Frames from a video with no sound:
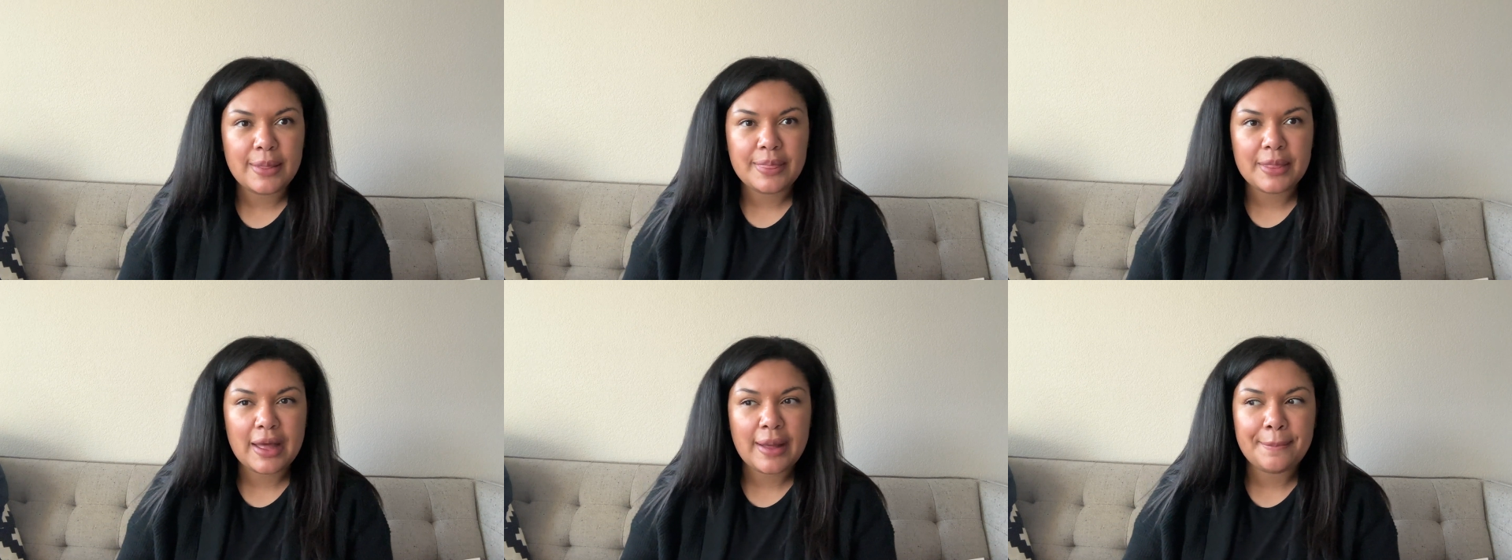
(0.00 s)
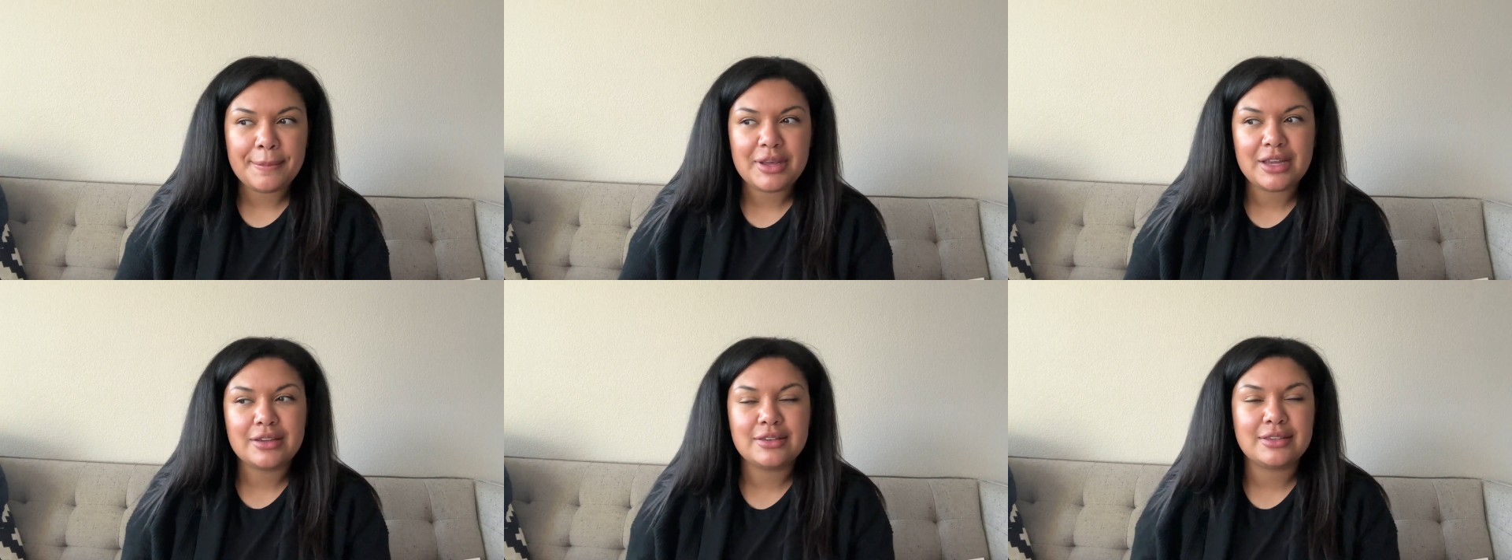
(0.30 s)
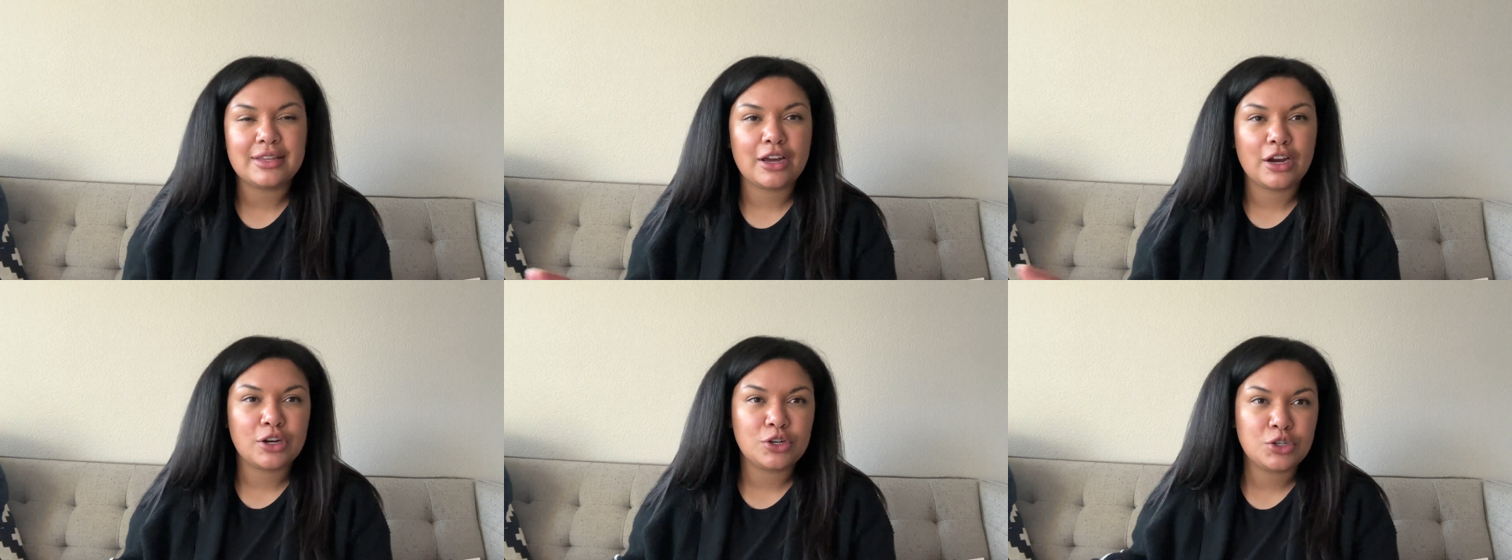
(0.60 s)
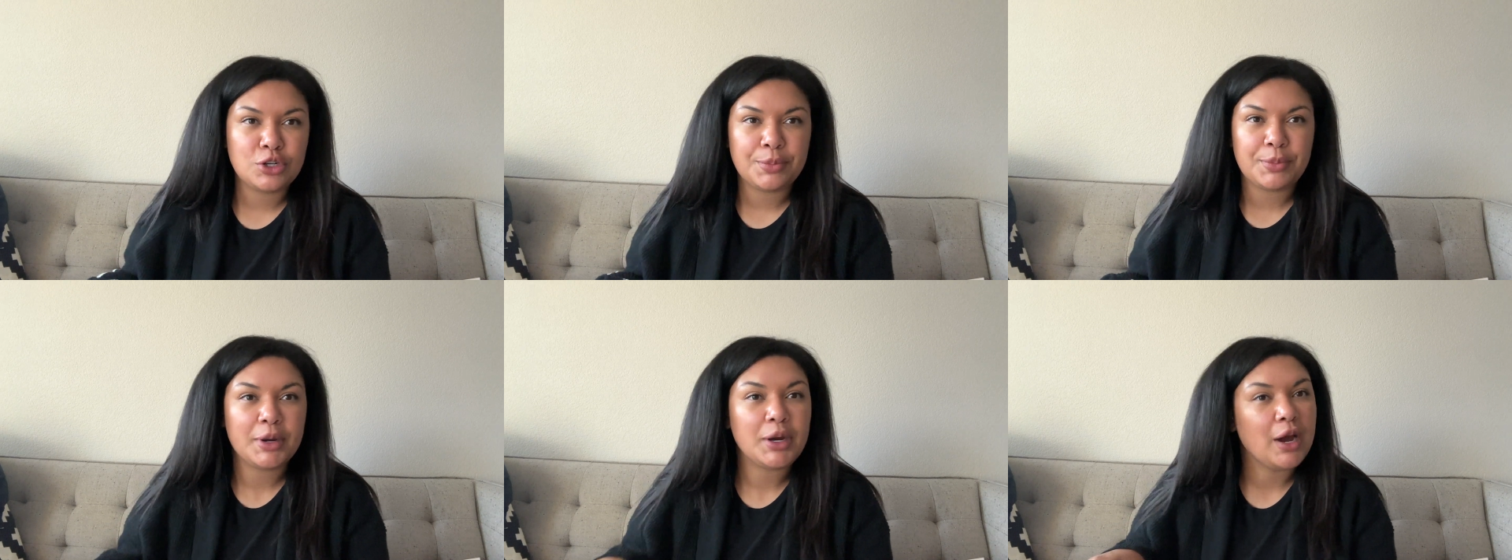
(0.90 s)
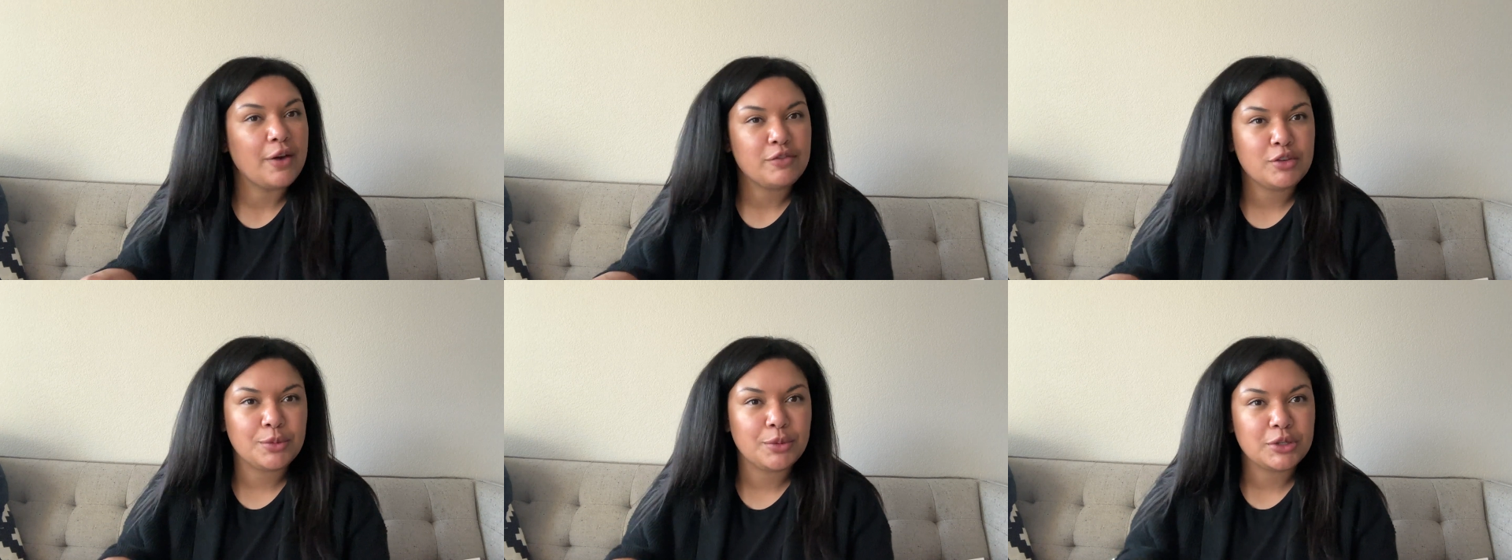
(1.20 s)
them because they are super
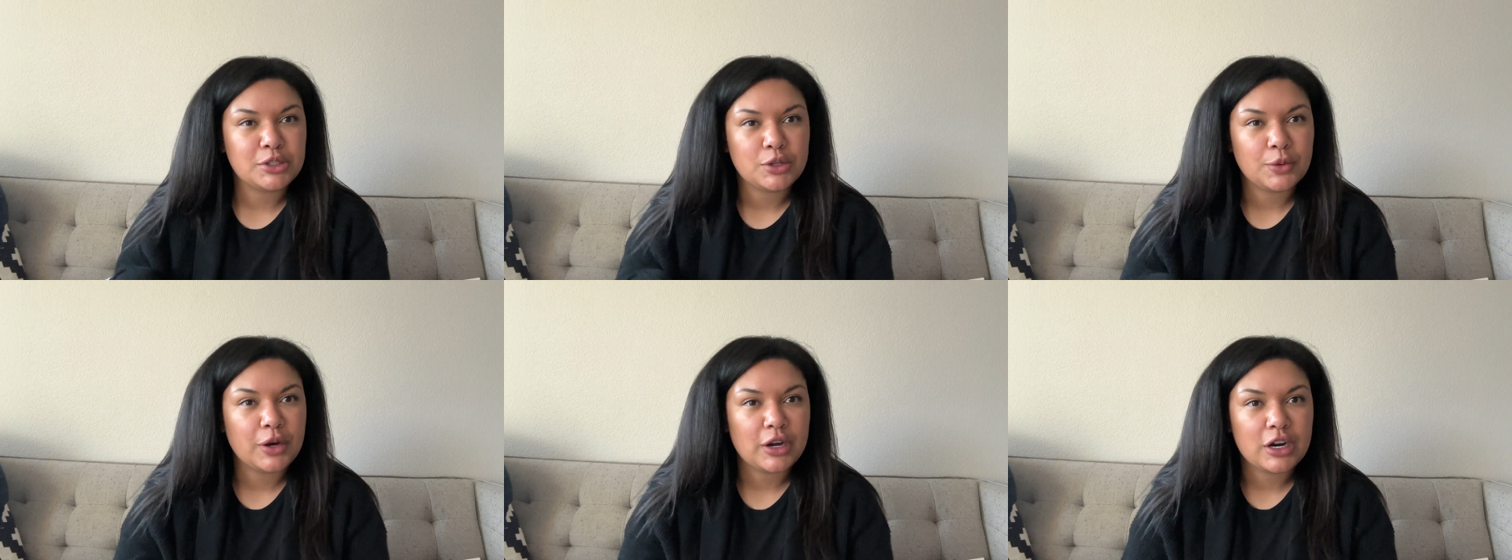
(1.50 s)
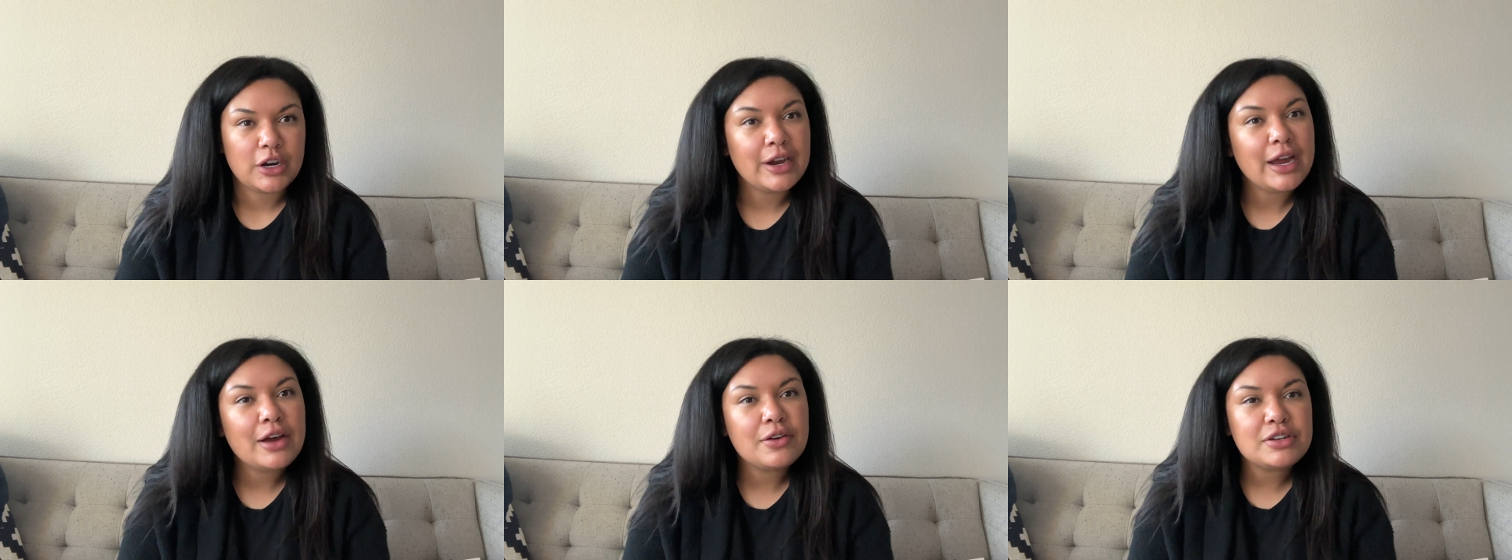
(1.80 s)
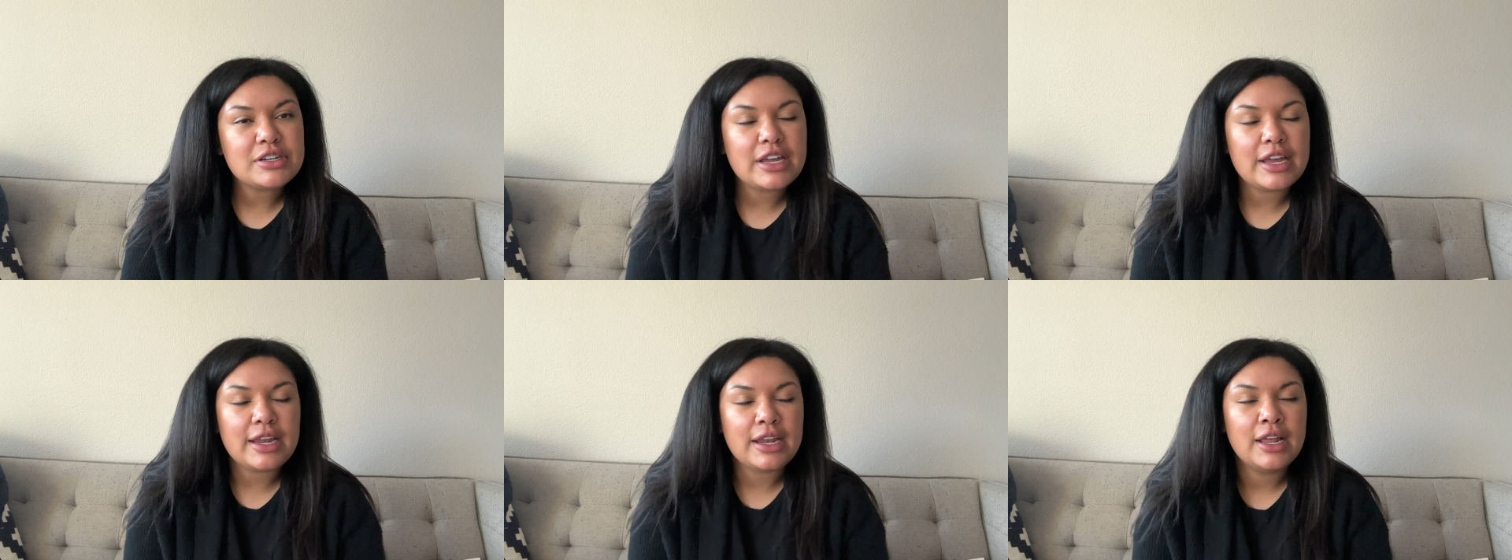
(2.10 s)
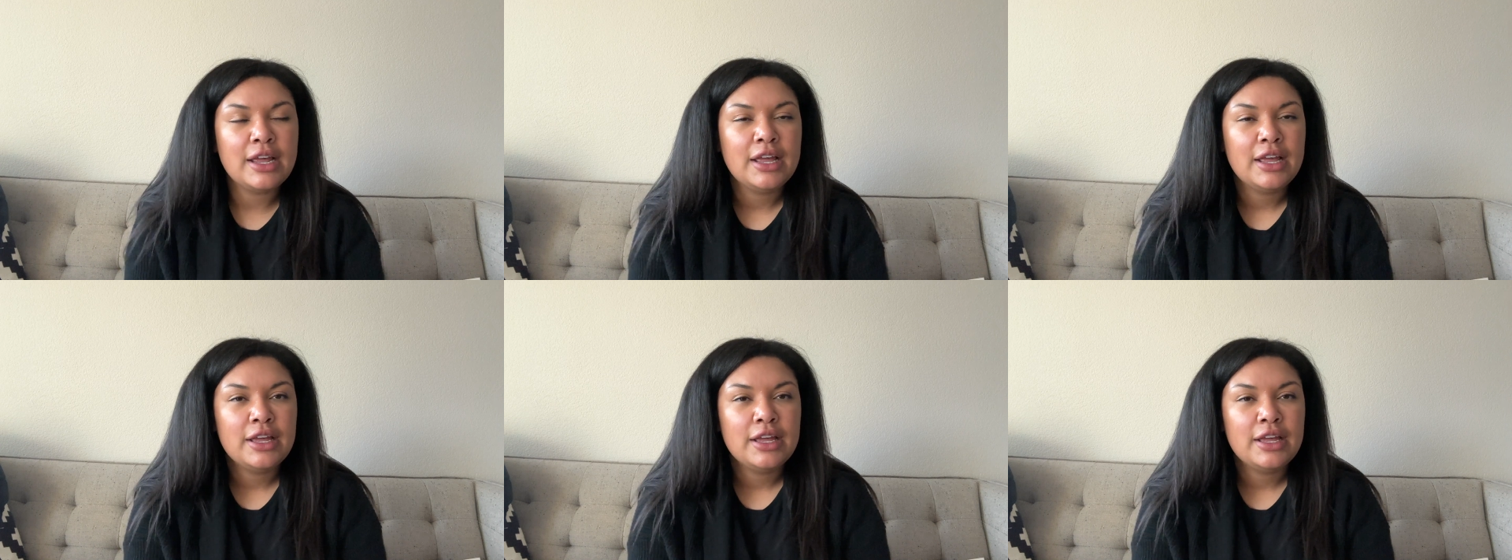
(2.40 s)
comfortable to walk around in.